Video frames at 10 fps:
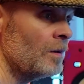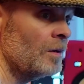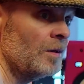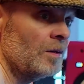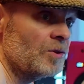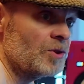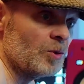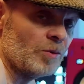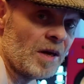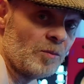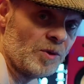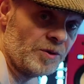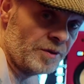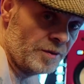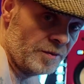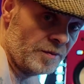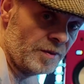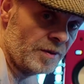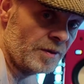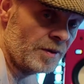Sean Atwood.
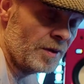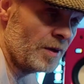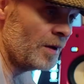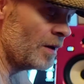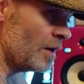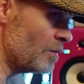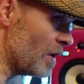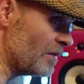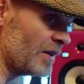Both of these